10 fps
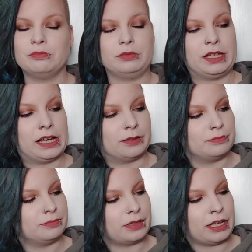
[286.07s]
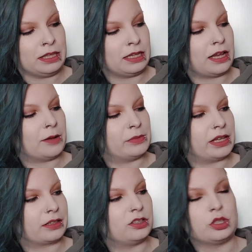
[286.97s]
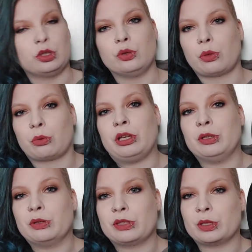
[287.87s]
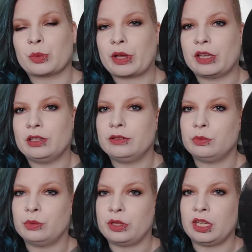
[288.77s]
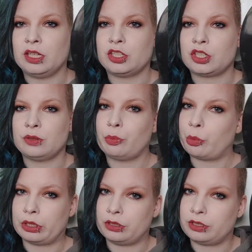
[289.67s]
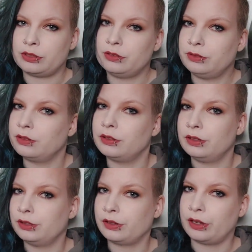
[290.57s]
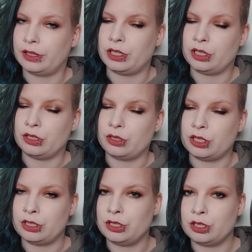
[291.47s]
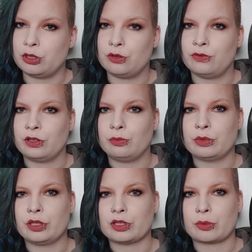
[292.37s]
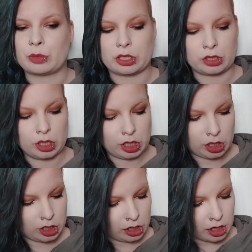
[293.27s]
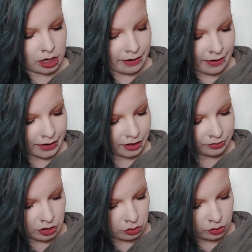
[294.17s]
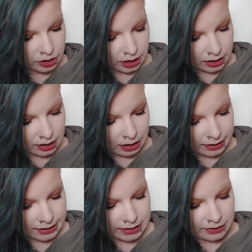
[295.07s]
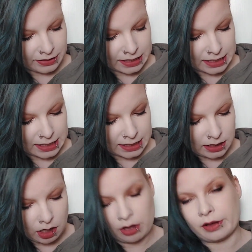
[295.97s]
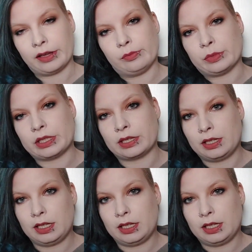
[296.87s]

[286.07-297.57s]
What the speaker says: Yeah, I think I'm like 2-3 uses away with each, but I did need to film this update. I have used this guy 17 times,